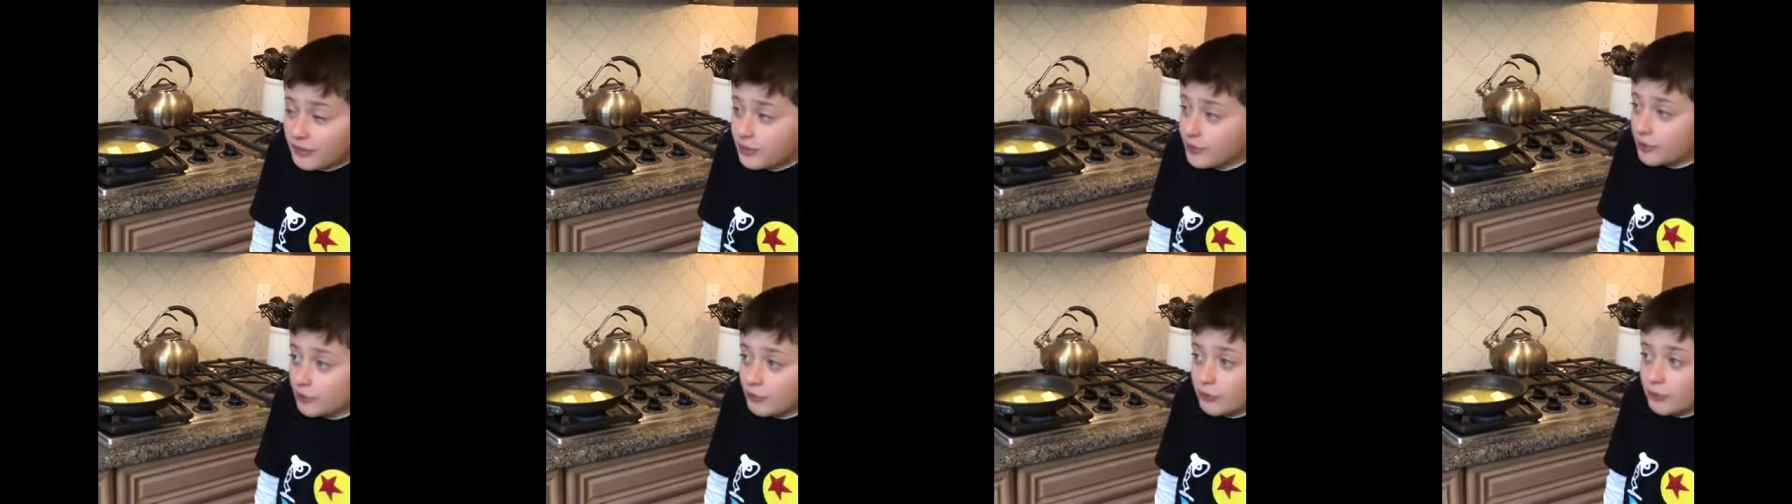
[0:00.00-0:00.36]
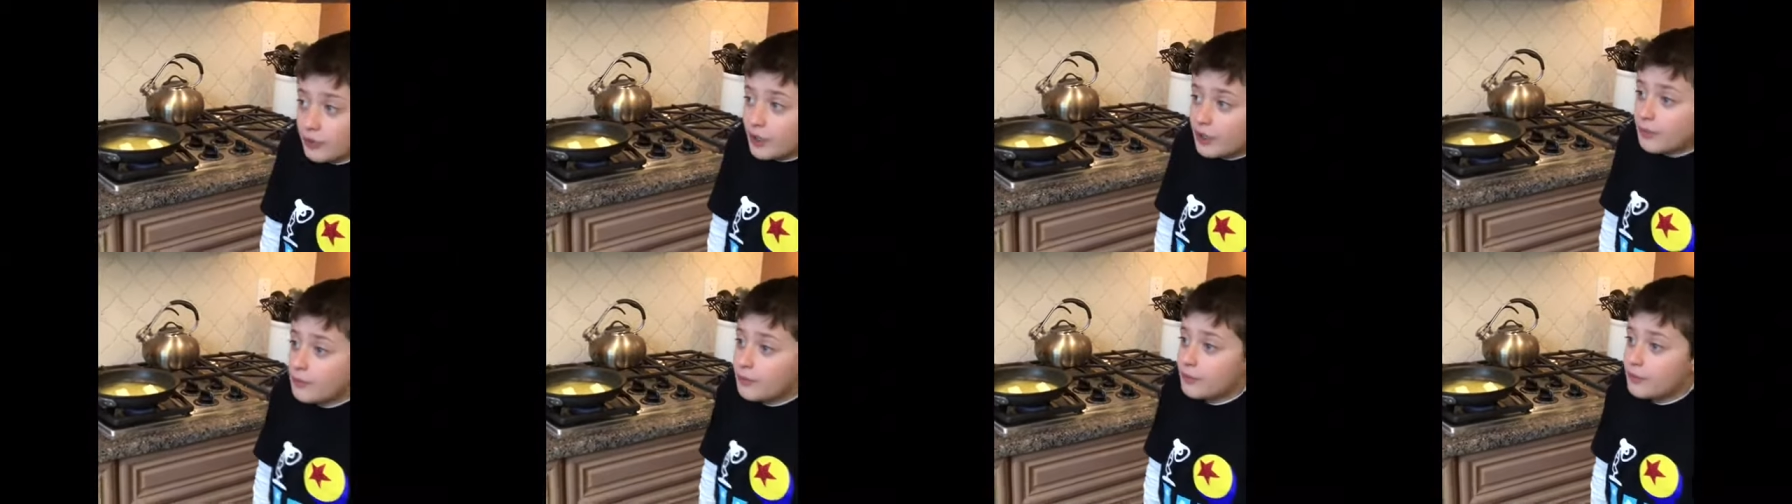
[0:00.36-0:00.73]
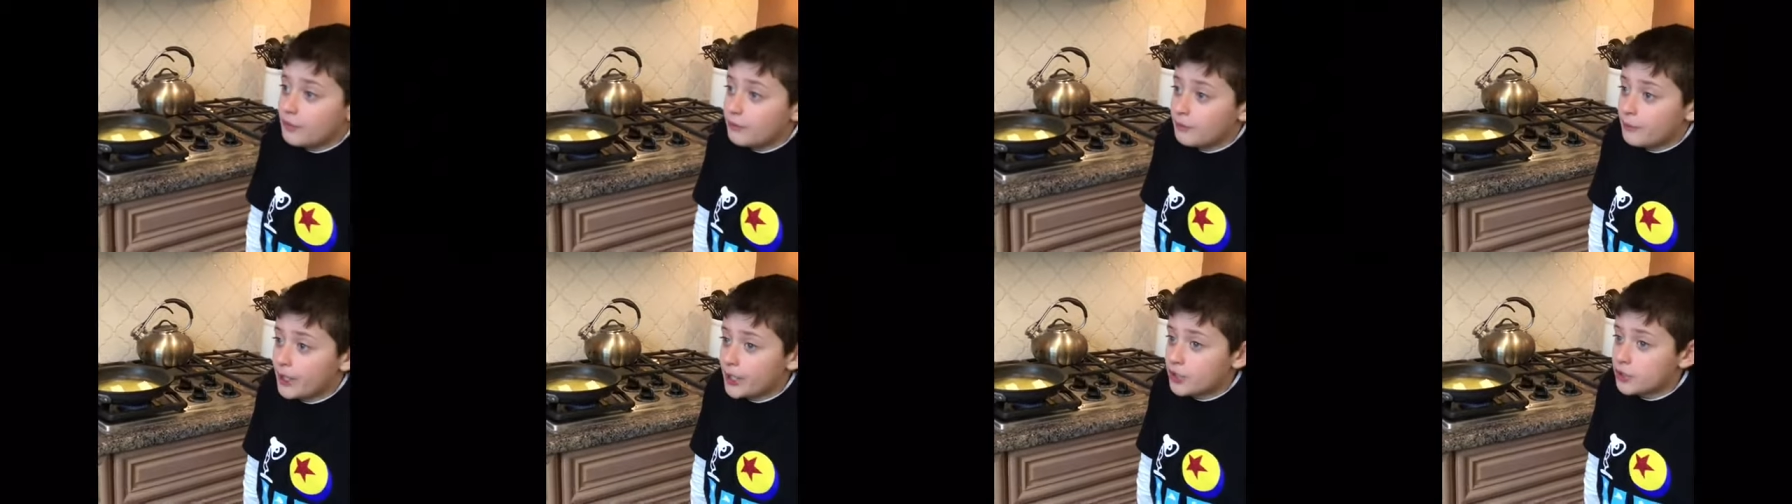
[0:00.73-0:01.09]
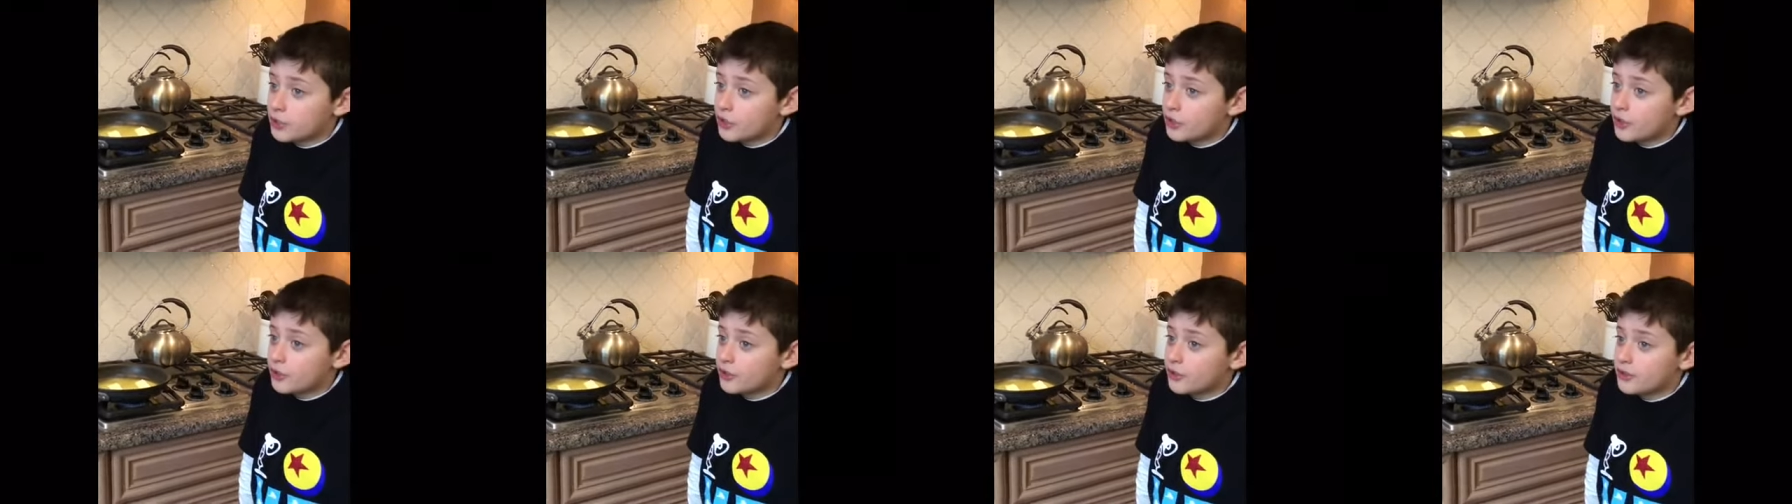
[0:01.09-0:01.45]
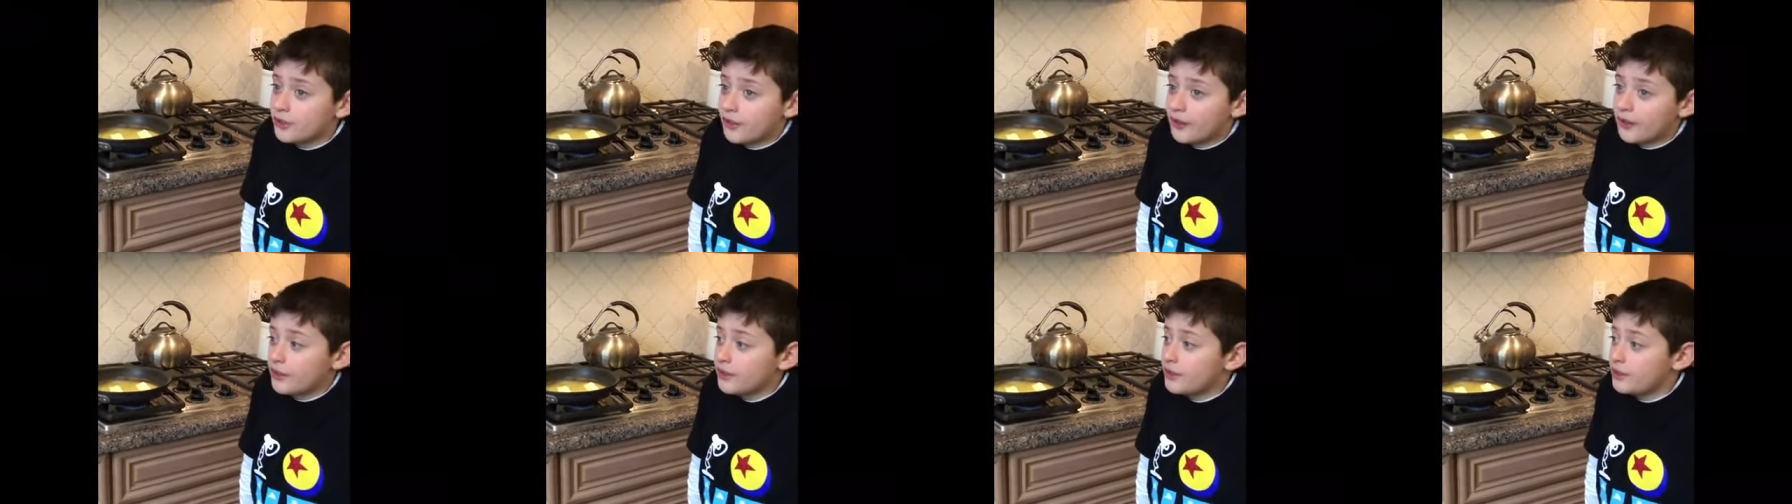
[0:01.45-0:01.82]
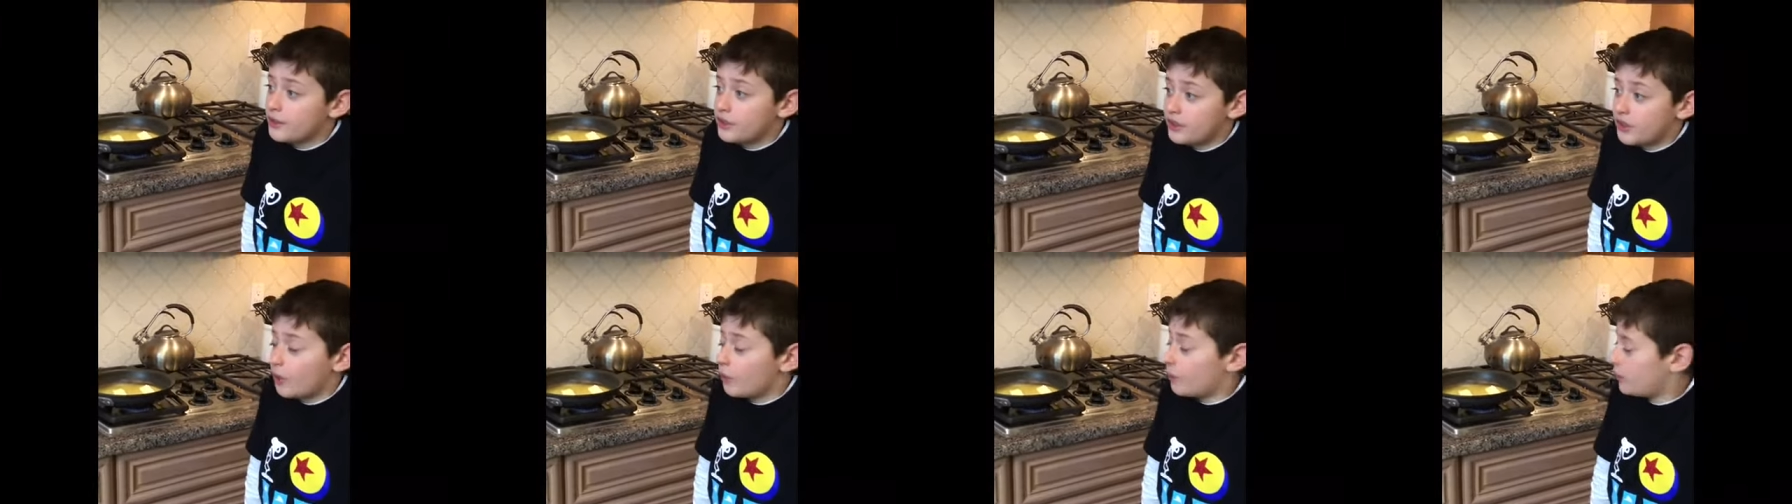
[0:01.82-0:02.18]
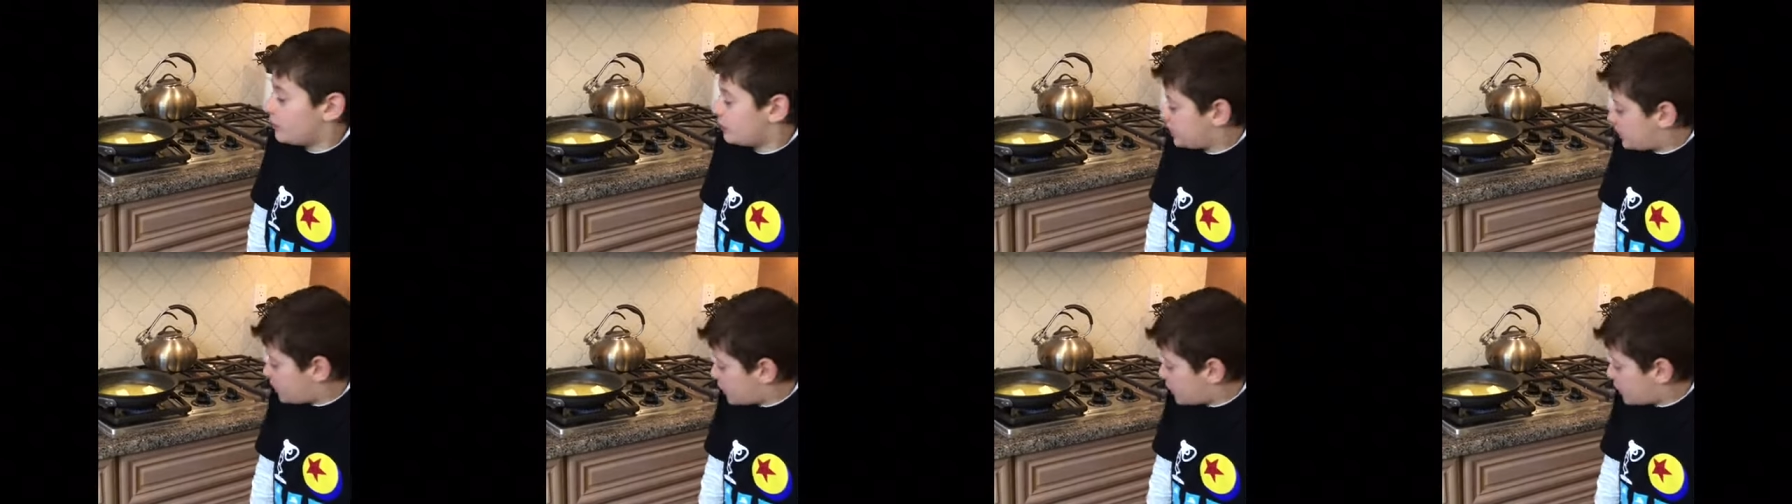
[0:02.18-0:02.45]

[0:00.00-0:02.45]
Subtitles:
So make sure to don't